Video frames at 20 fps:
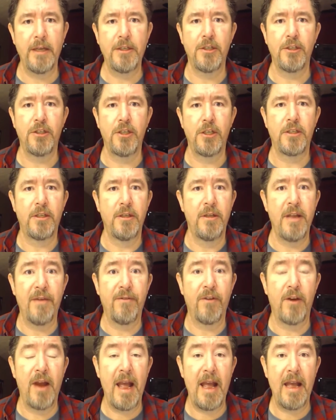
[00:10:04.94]
just
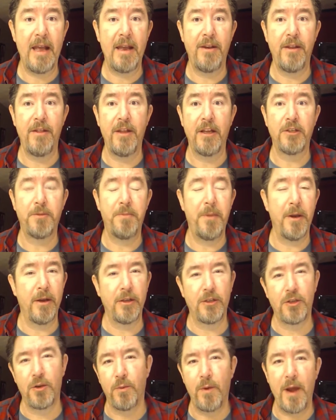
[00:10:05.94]
never had the
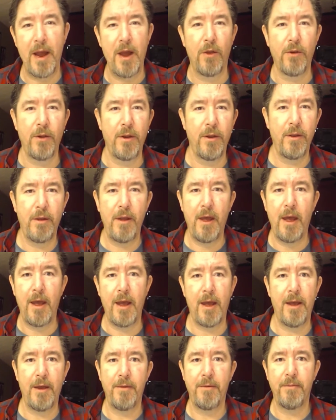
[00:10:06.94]
experience around
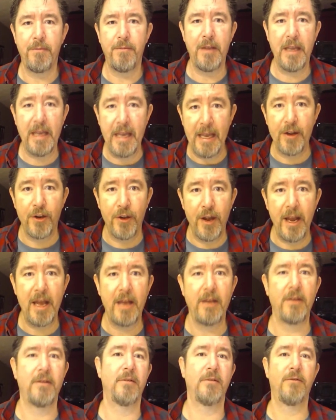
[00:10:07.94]
the
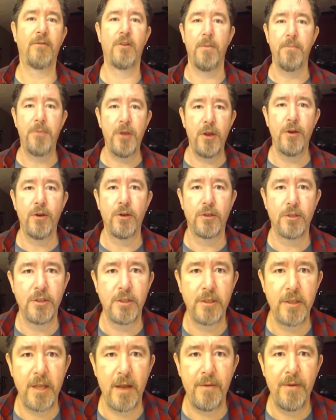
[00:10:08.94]
internet and computers
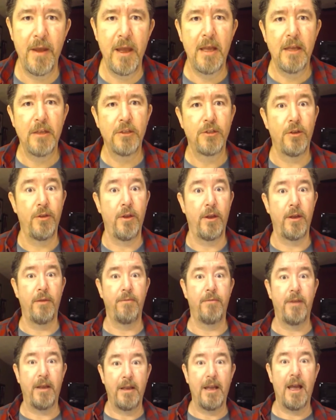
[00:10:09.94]
and stuff, so
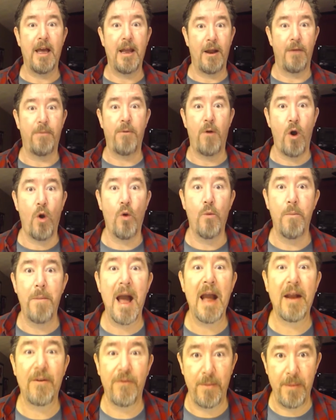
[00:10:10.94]
they kind of hold
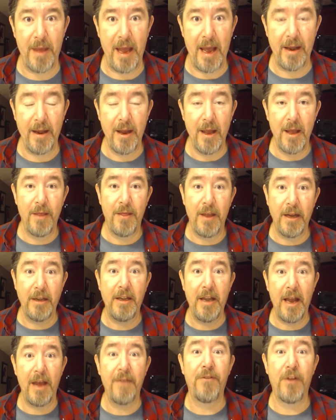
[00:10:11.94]
back from that. They
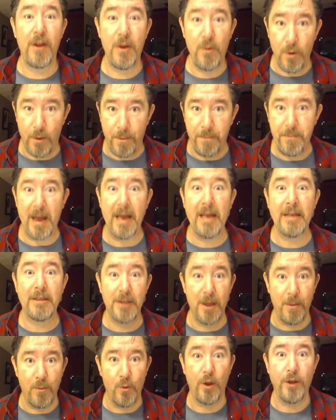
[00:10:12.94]
definitely will pay
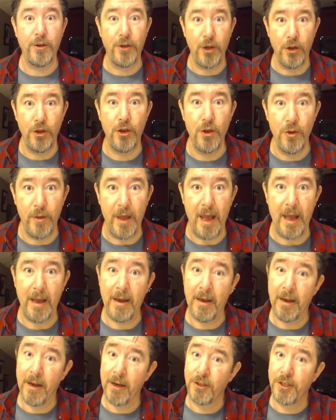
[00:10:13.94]
someone to do that,
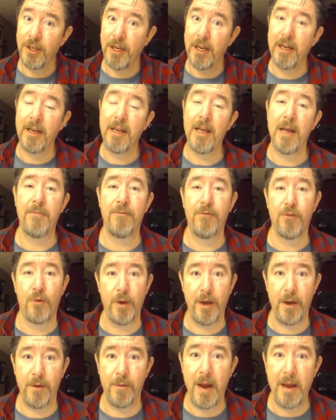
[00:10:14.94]
and there's an income for
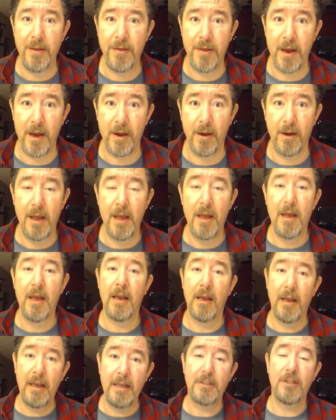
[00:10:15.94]
you right there,
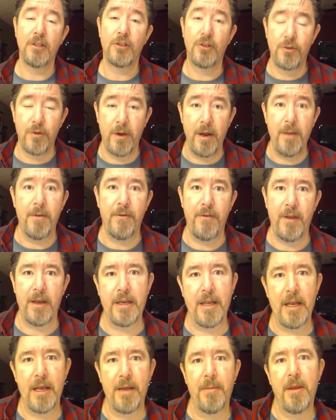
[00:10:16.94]
at least a stream of
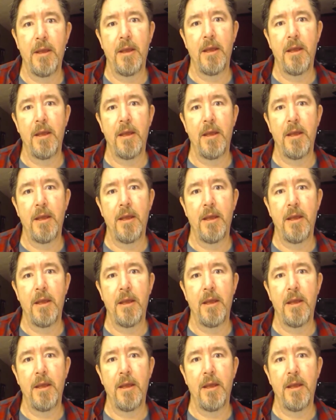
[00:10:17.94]
income.